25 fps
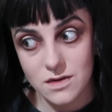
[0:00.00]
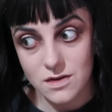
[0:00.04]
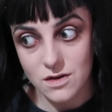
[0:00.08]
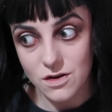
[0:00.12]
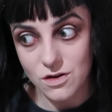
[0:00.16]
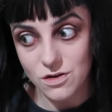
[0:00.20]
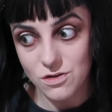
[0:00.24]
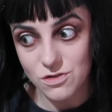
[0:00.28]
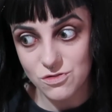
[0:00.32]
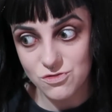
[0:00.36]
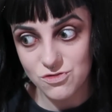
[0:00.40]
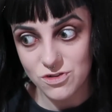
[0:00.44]

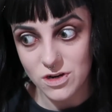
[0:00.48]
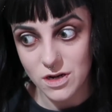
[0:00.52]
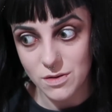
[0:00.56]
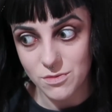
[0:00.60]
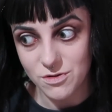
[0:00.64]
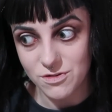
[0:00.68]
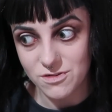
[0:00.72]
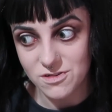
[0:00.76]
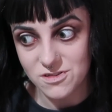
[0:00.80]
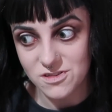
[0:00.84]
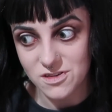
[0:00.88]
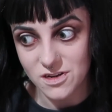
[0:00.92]
all
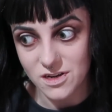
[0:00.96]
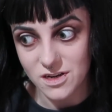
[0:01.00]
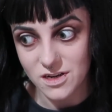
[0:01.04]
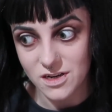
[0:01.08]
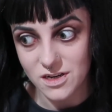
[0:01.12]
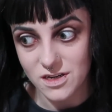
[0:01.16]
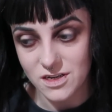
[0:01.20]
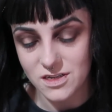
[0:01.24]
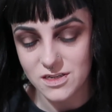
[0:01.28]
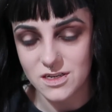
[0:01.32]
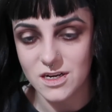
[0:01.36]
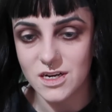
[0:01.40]
drama
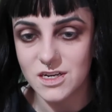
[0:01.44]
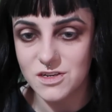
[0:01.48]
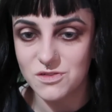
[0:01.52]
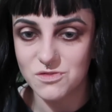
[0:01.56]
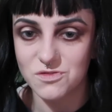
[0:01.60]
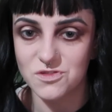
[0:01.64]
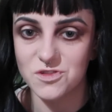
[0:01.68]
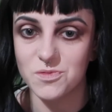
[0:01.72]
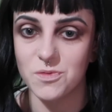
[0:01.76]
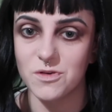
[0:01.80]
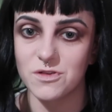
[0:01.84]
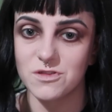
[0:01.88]
aside, I don't
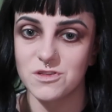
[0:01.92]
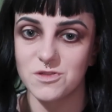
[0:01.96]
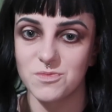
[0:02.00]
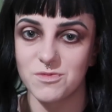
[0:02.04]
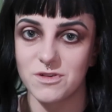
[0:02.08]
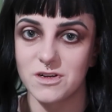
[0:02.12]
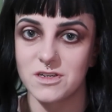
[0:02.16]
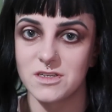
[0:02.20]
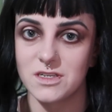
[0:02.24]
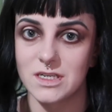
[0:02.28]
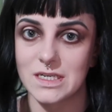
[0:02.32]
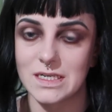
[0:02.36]
support this
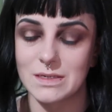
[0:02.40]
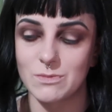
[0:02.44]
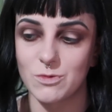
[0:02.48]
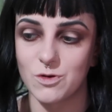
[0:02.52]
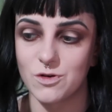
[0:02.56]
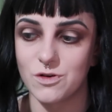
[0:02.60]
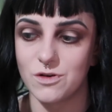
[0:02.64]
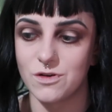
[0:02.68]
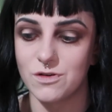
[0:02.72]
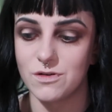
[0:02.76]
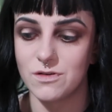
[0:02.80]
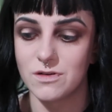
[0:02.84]
brand
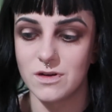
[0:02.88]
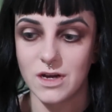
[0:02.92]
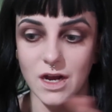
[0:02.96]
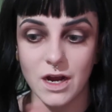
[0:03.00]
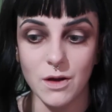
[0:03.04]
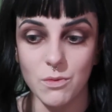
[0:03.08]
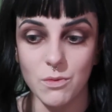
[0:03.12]
anymore. I